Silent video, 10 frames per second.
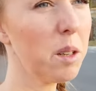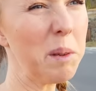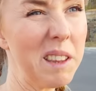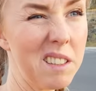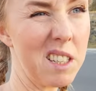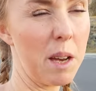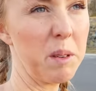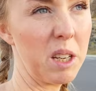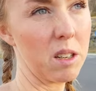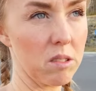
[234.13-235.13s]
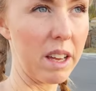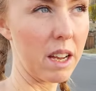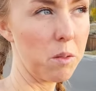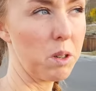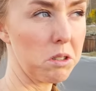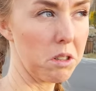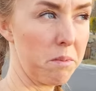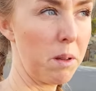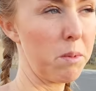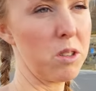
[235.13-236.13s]
could be the time of year. Like I wonder if
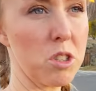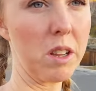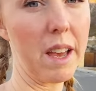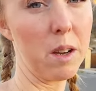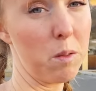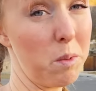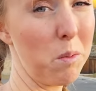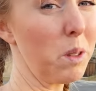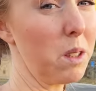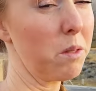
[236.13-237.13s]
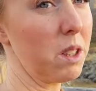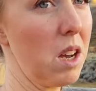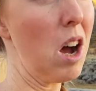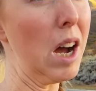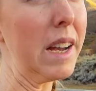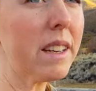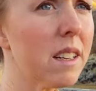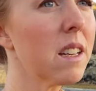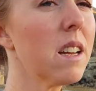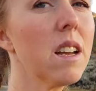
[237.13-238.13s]
maybe in July it would be really, really hot.
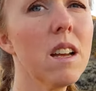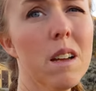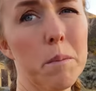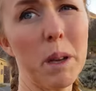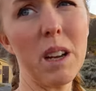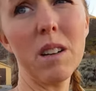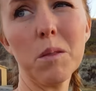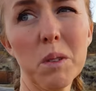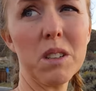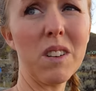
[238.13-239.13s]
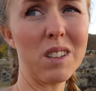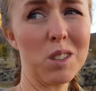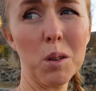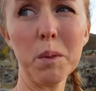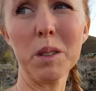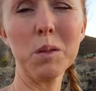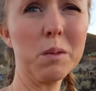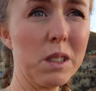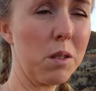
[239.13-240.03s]
But here in the middle of October it's really